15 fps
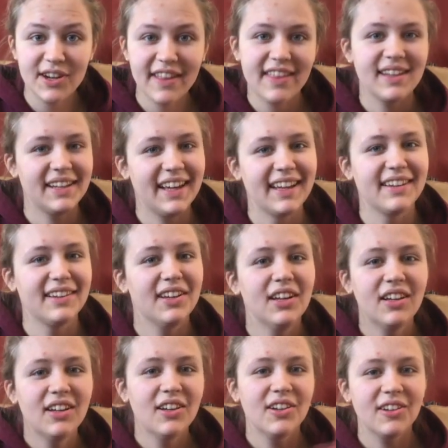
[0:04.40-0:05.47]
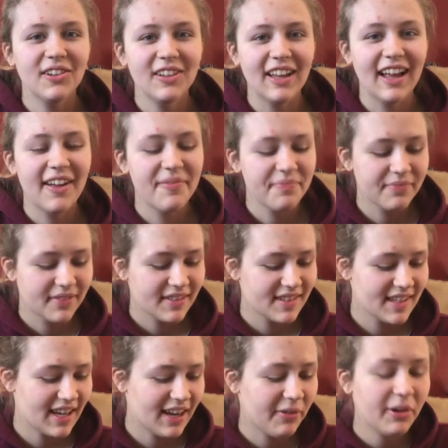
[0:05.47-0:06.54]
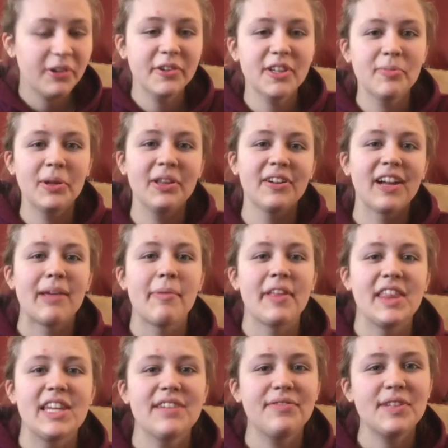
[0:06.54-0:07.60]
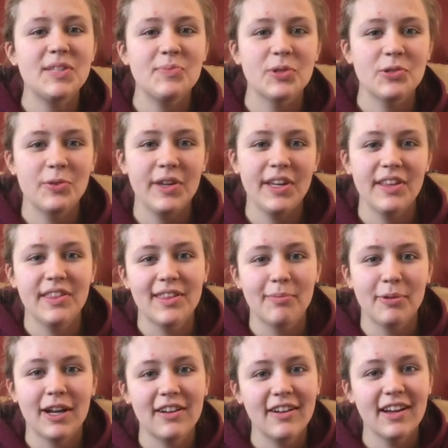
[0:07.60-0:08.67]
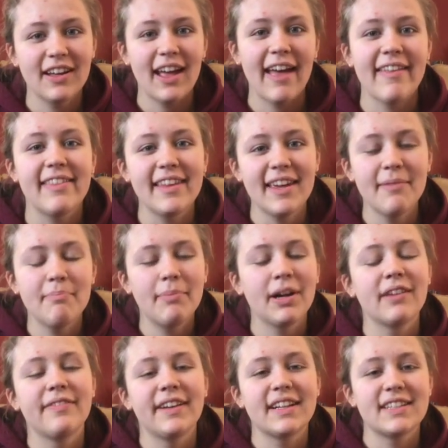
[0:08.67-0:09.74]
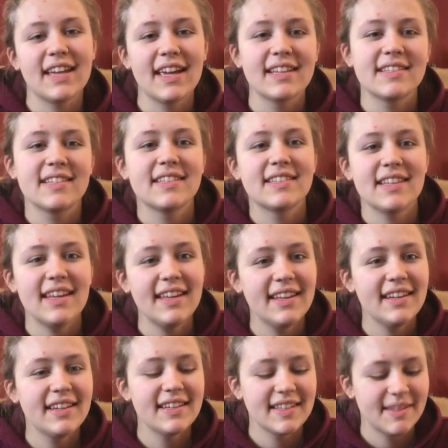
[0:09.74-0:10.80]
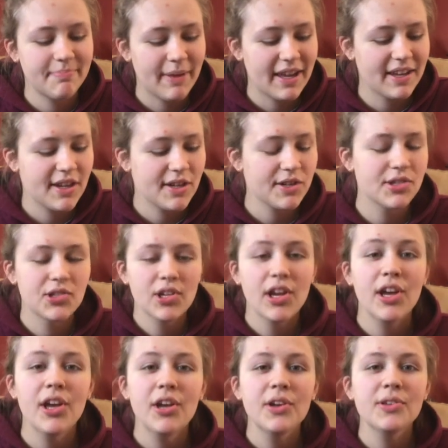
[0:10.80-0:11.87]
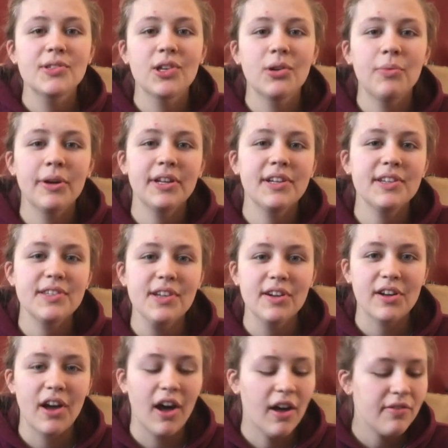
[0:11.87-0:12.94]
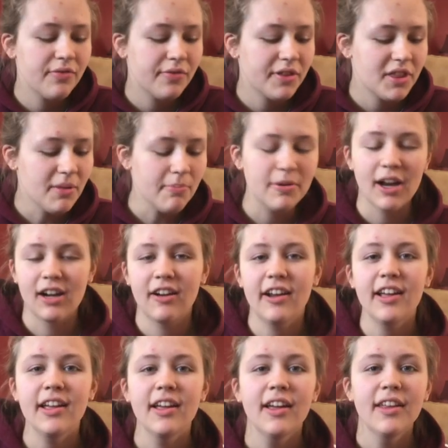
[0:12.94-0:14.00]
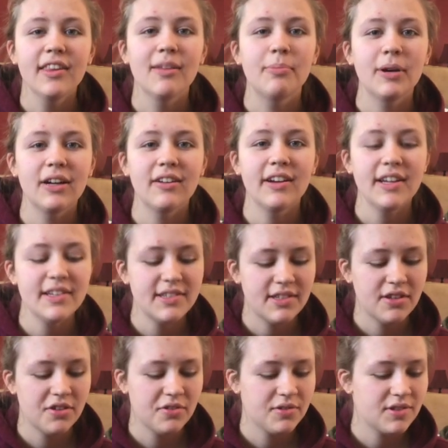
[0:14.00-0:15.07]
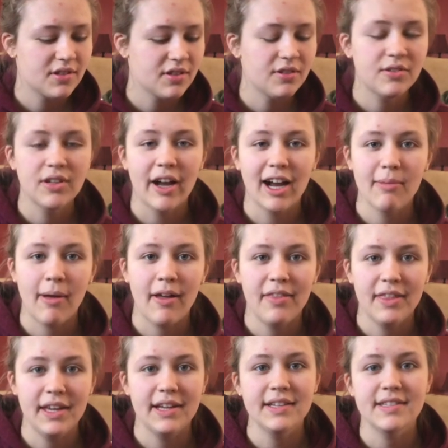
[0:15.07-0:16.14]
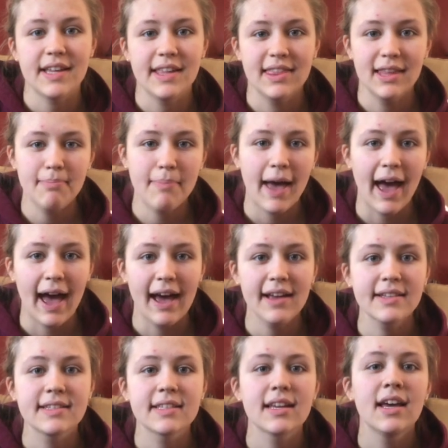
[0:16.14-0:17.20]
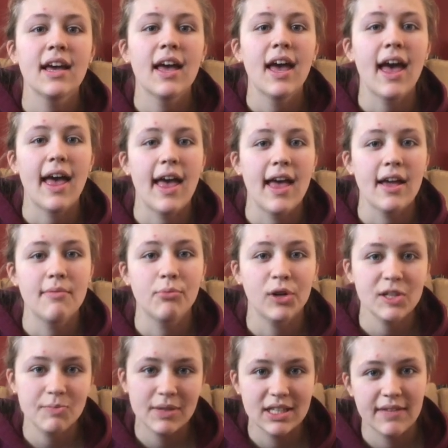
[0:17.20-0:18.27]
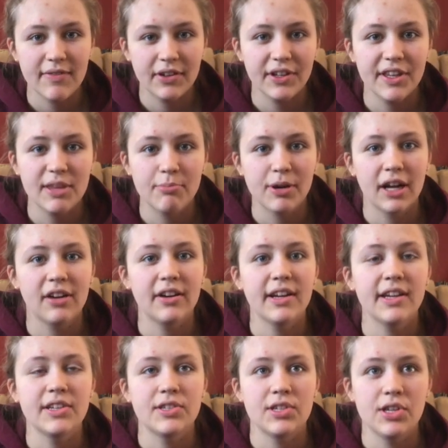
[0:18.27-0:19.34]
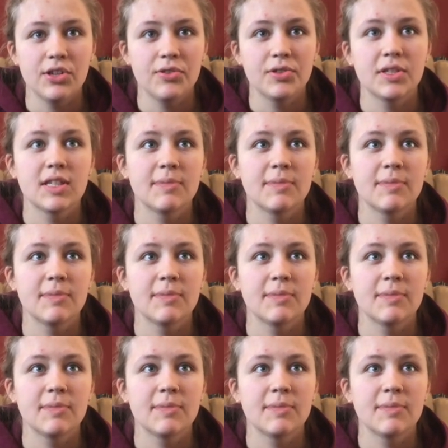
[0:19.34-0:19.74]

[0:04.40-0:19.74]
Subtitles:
that again. Hola. Today we're going to be learning about the difference between the preterite and the imperfect cases in Spanish. So we're going to start off with the preterite. The preterite is used to talk about things in the past, and more specifically the preterite is used